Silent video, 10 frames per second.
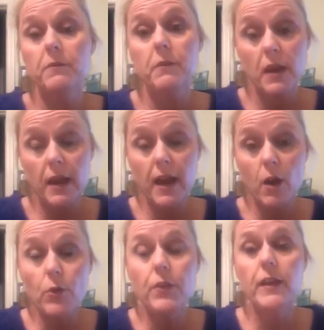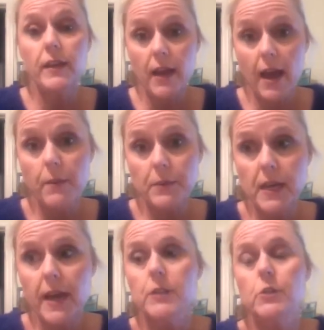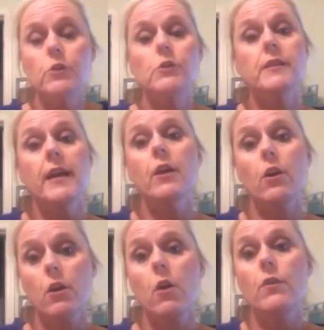healthy appetizers that are on the